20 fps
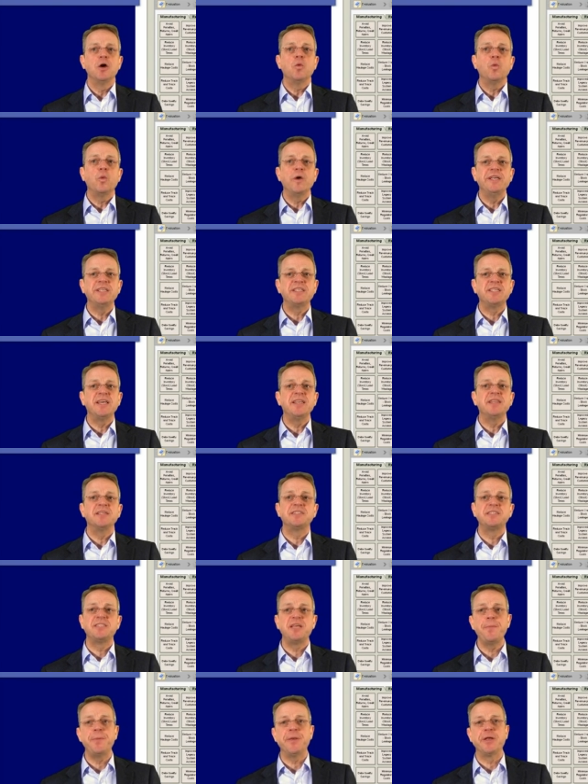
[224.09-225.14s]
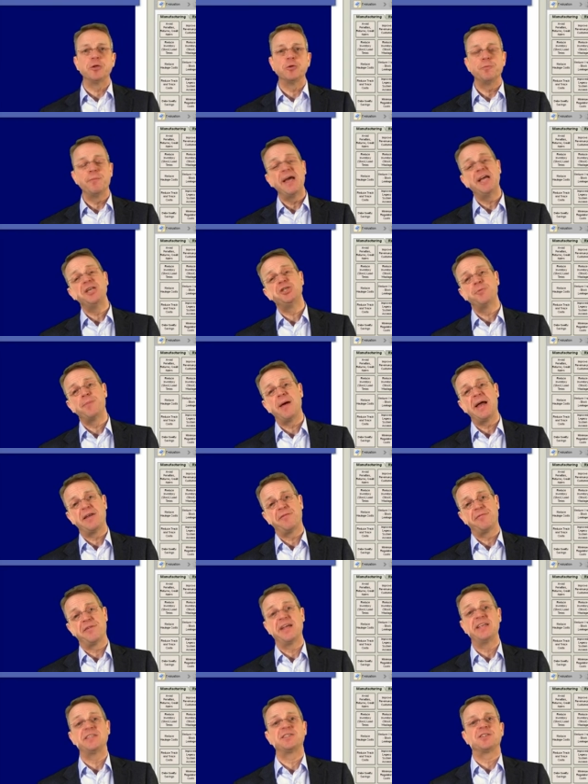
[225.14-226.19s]
we see the typical major
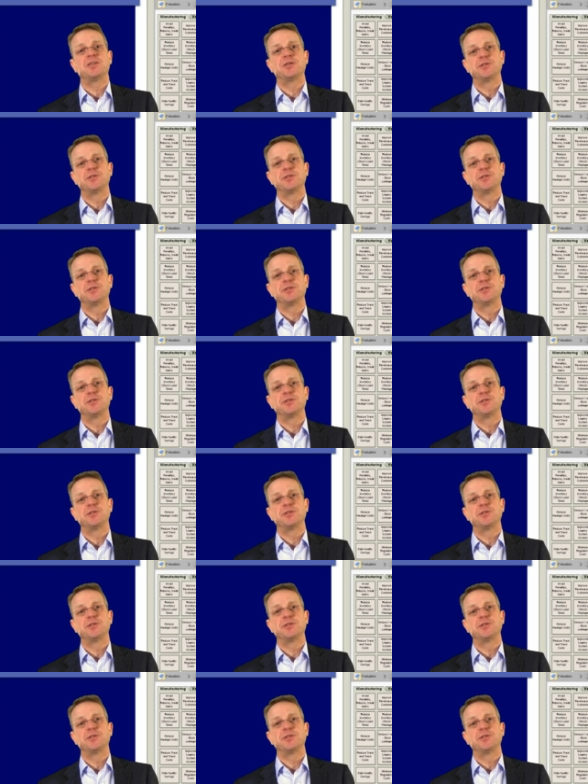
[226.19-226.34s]
benefits